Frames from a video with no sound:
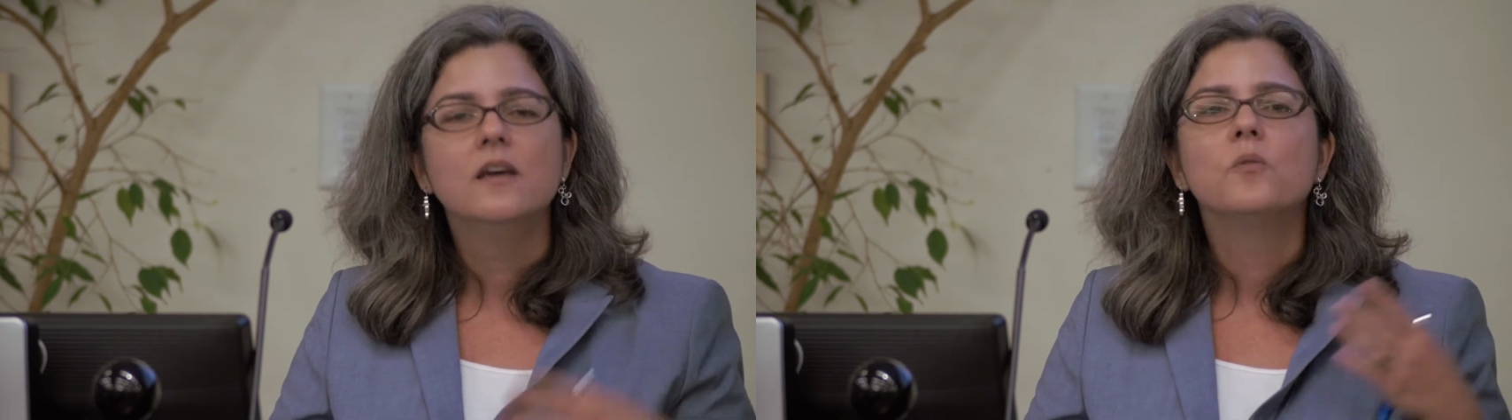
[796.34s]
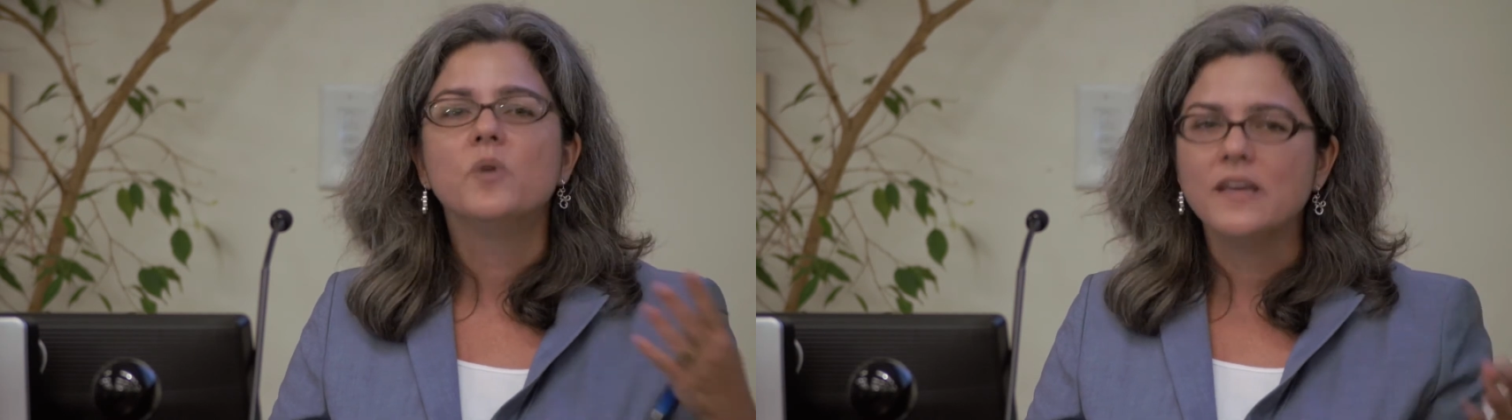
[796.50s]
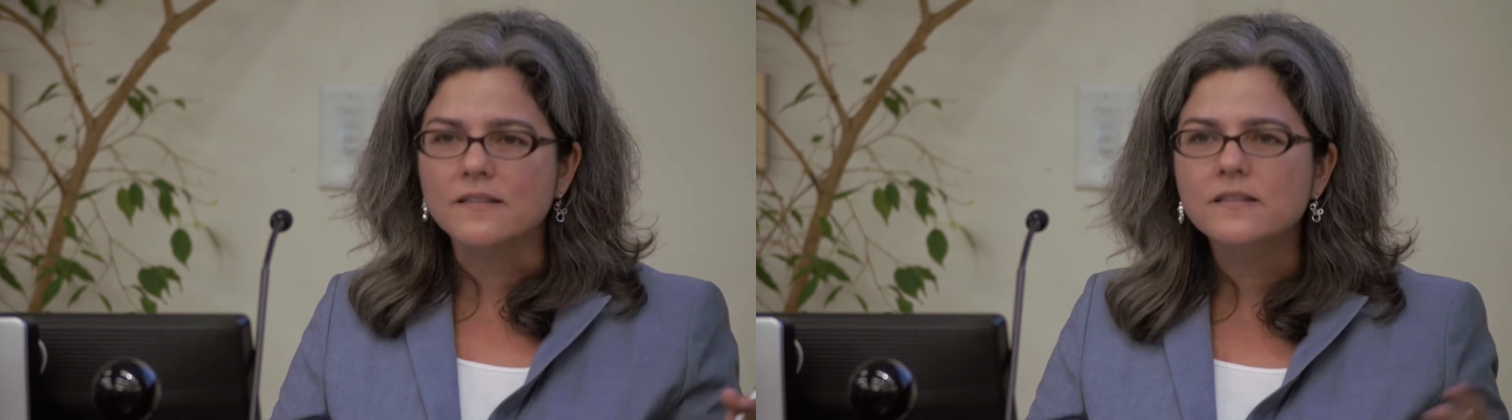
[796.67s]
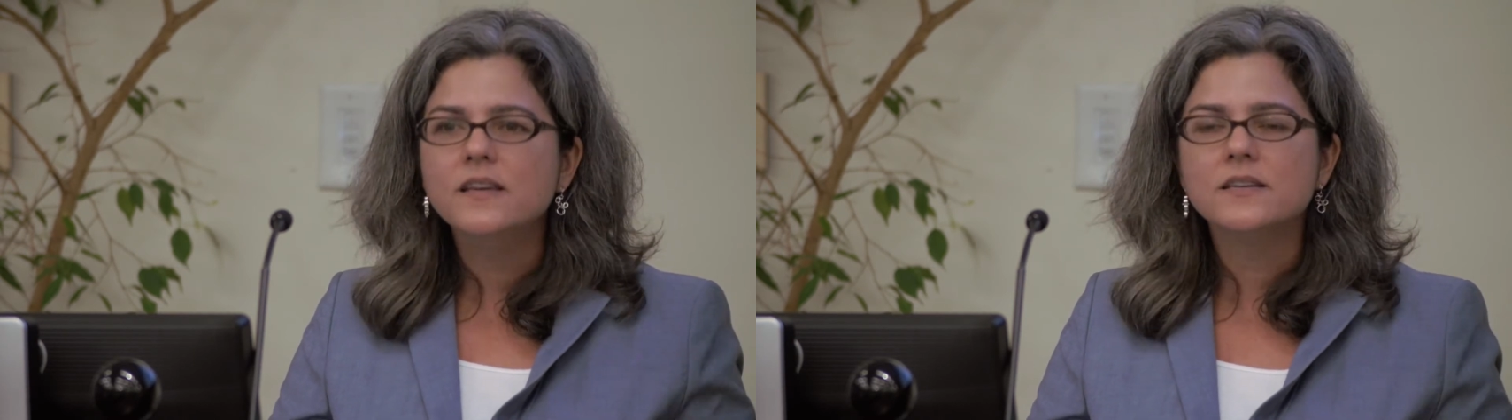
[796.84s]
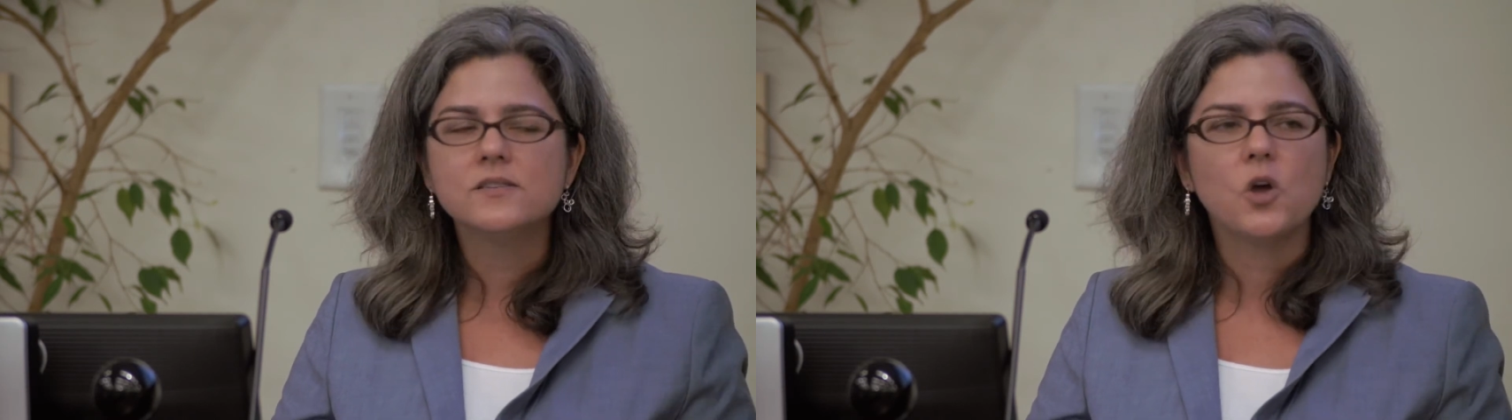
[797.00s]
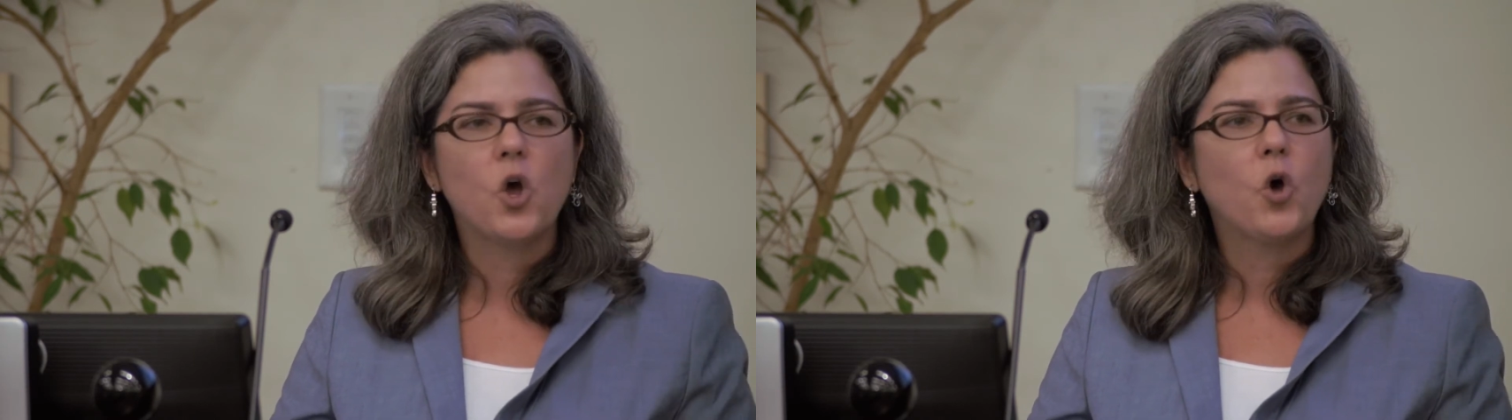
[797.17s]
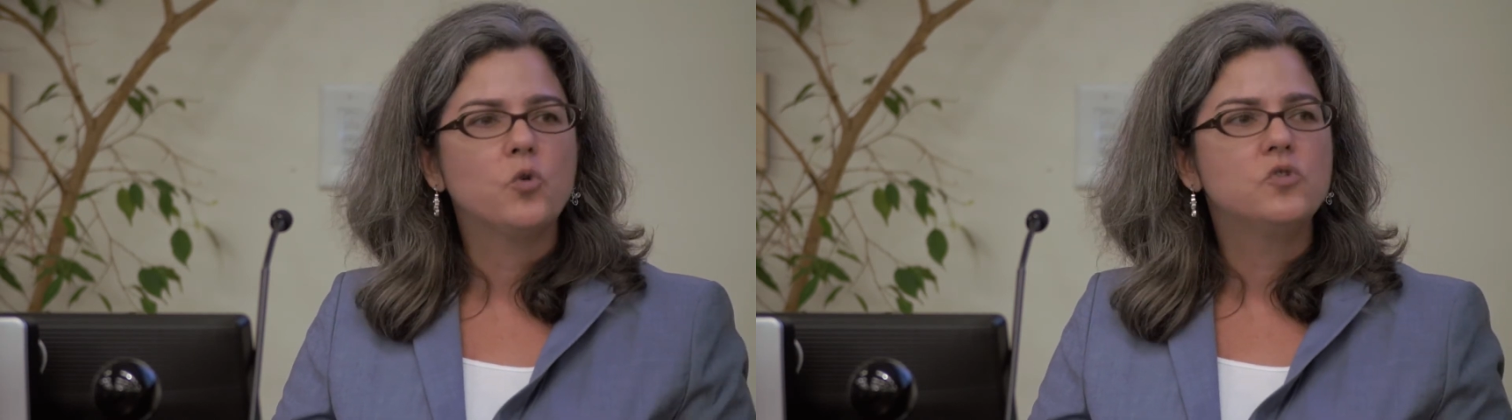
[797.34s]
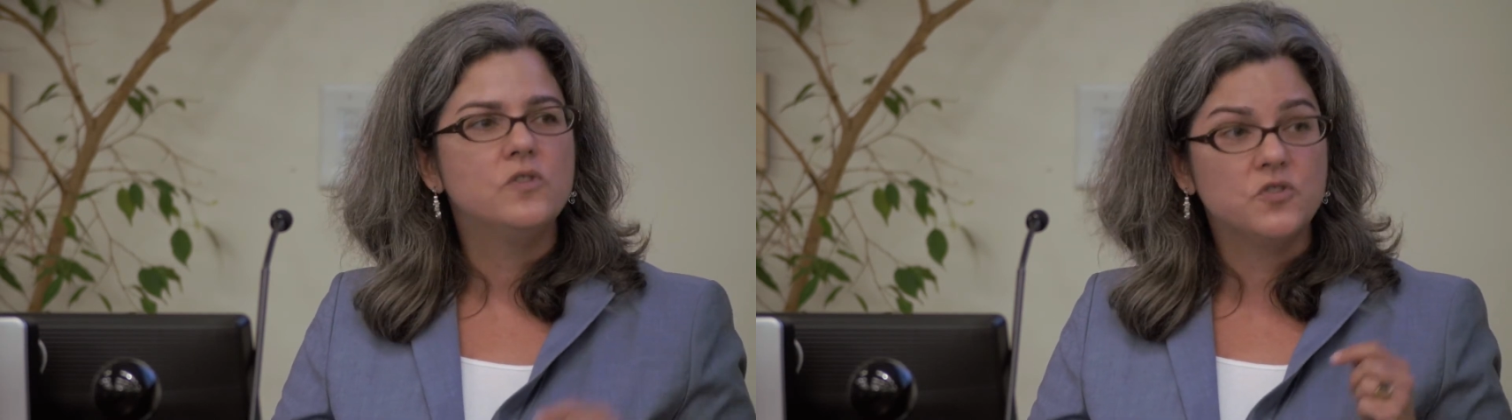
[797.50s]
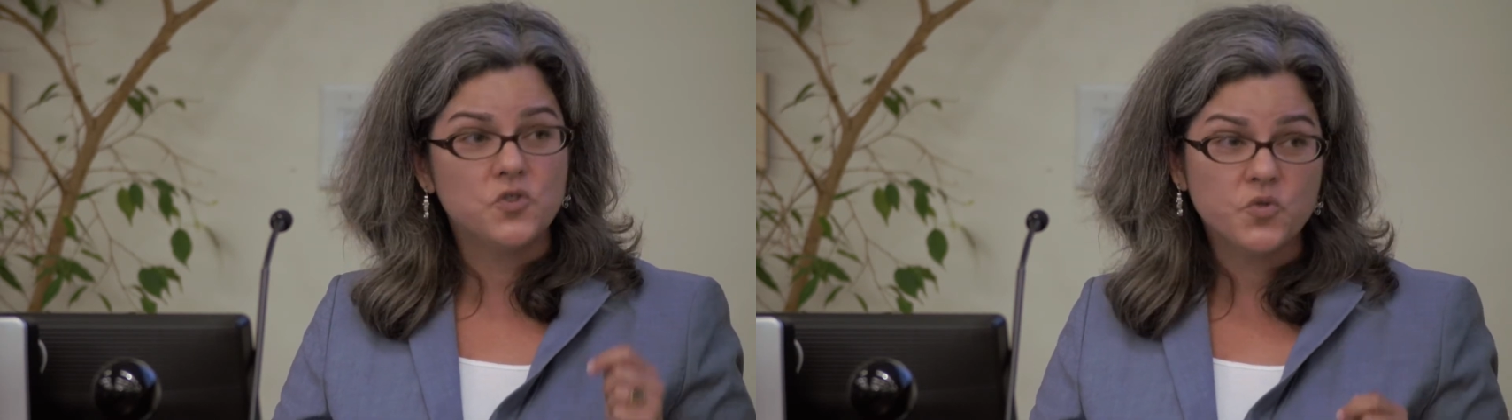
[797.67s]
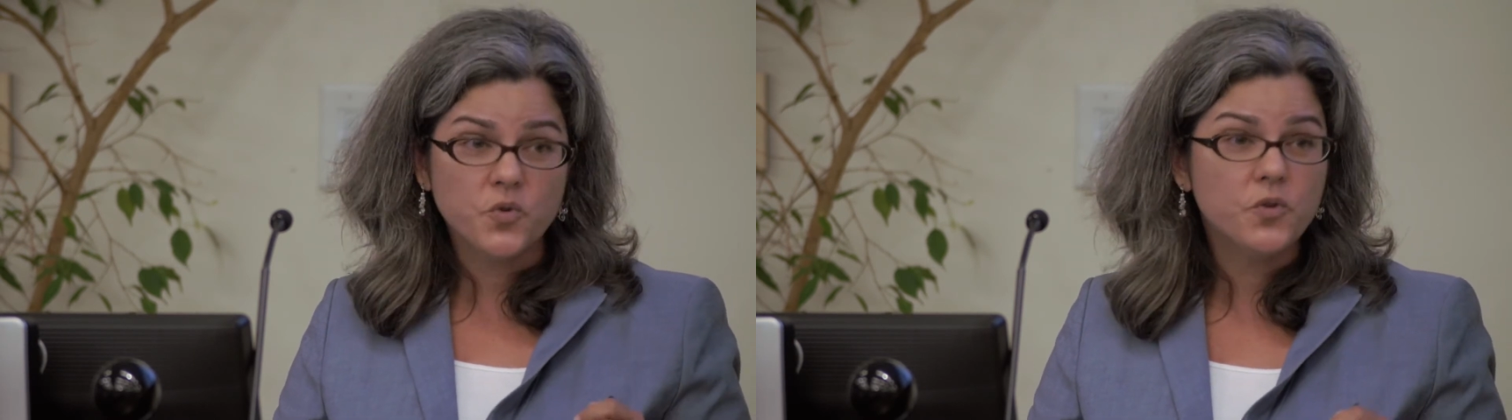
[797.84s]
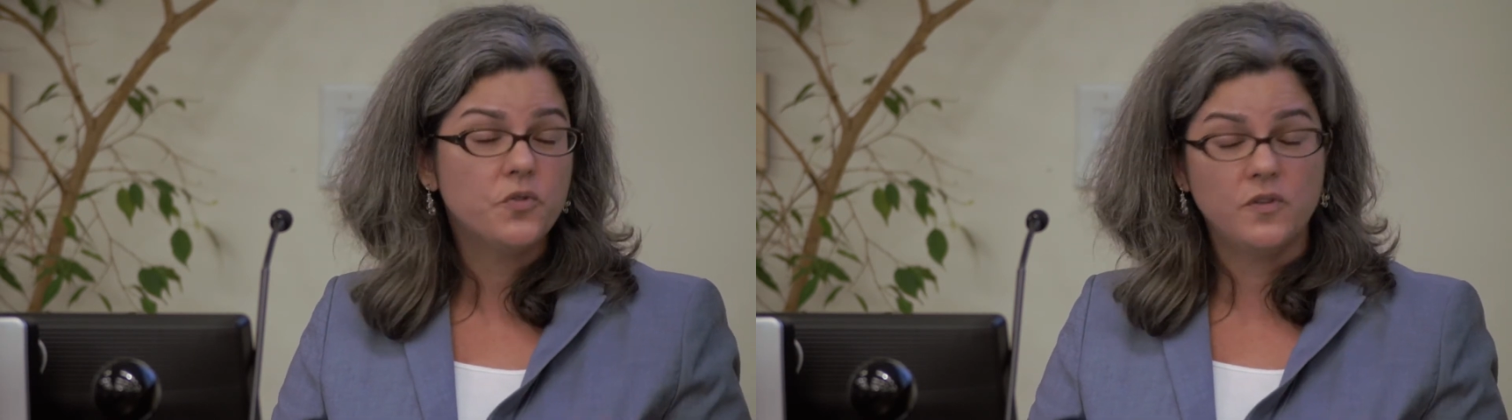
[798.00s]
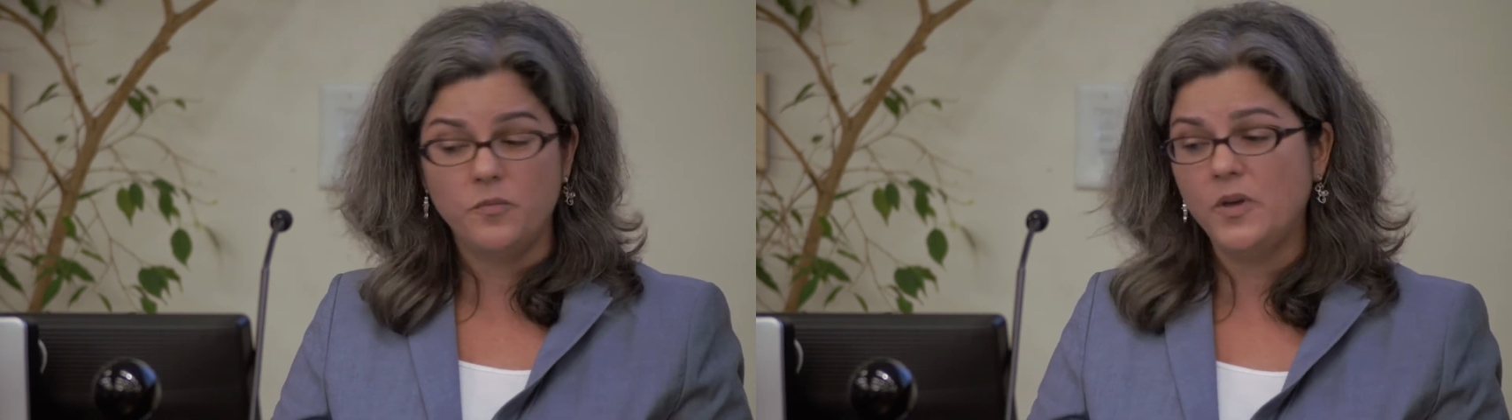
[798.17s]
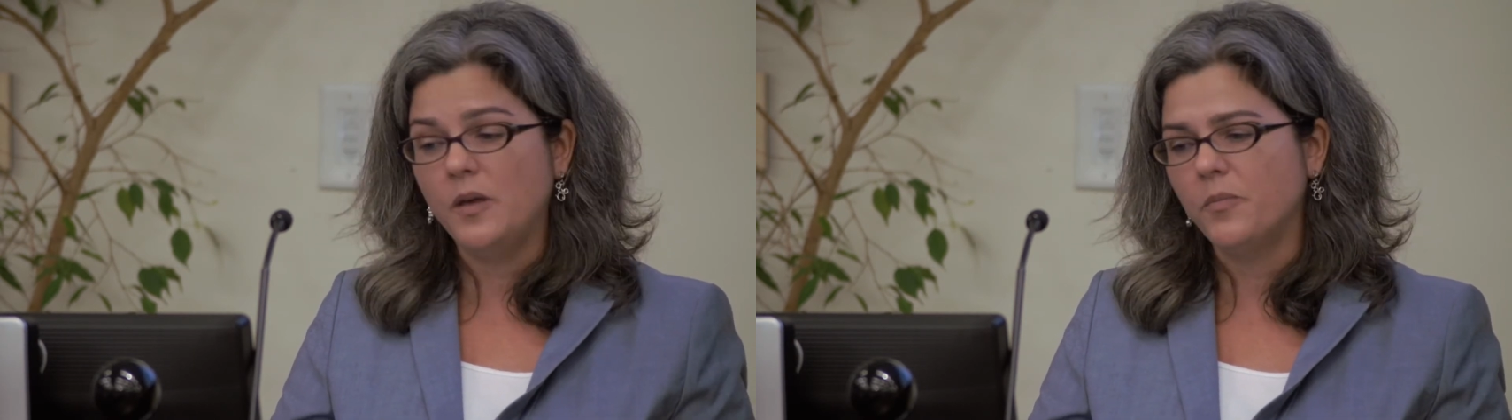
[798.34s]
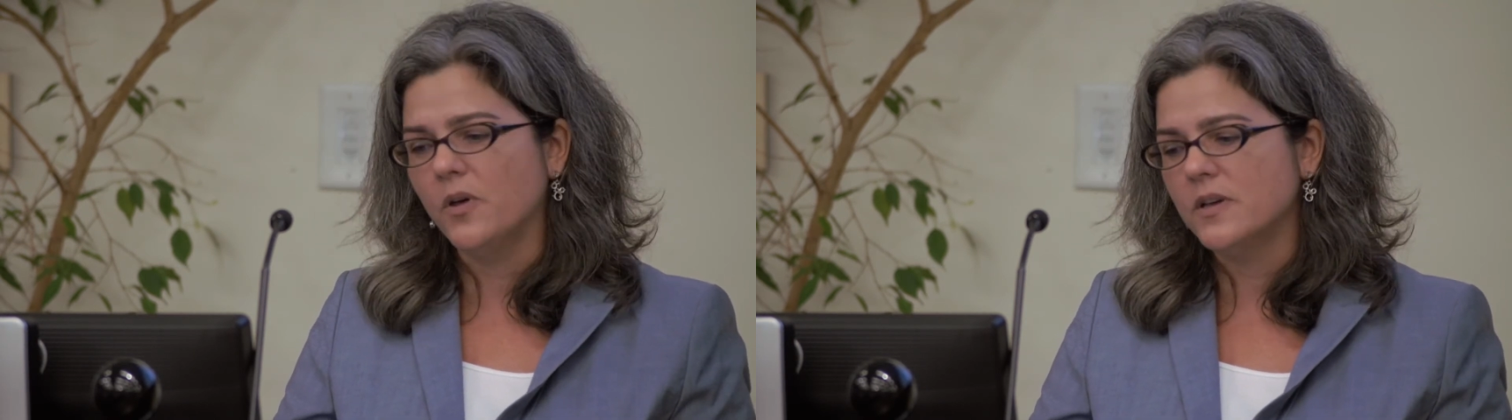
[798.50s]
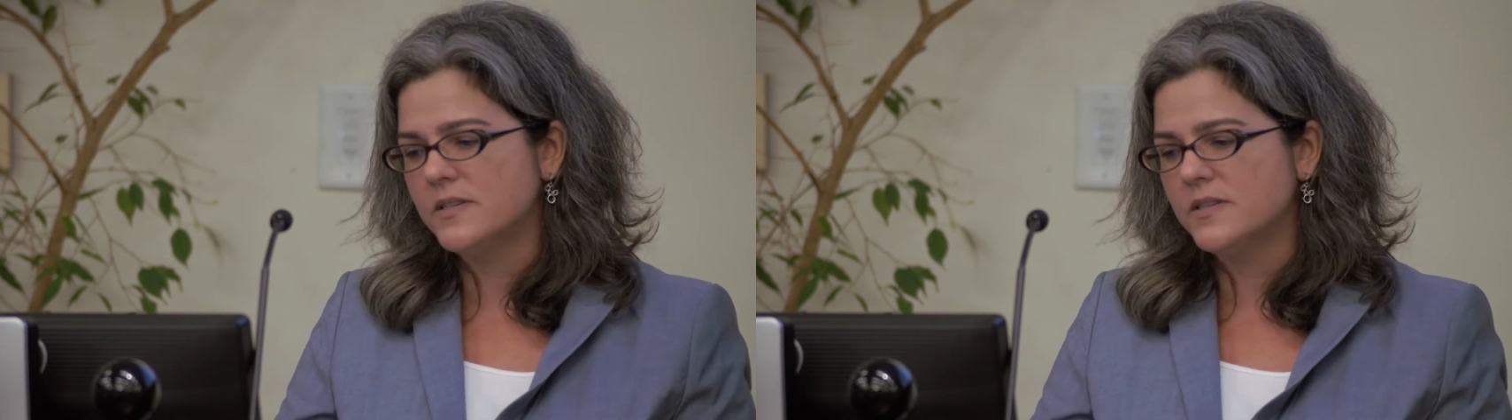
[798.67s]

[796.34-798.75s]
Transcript: we at least owe the truth to people,